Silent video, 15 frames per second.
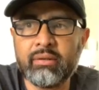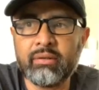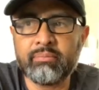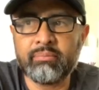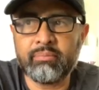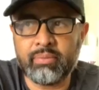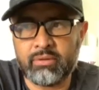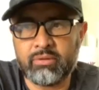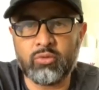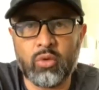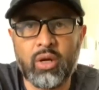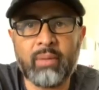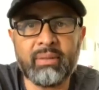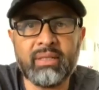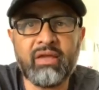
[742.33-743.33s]
But do
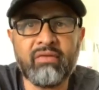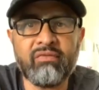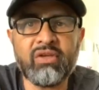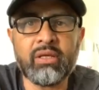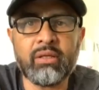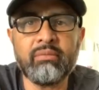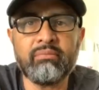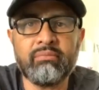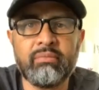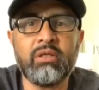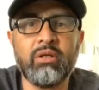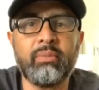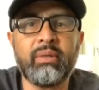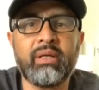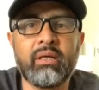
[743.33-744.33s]
I believe he can, you
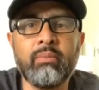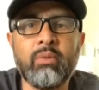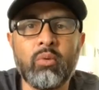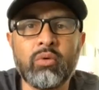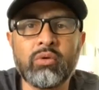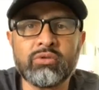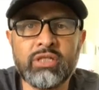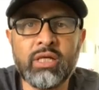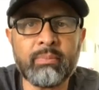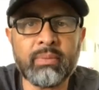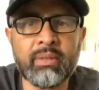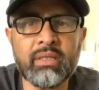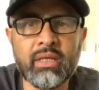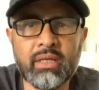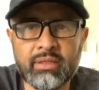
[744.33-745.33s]
know, become a world
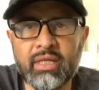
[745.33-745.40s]
champion?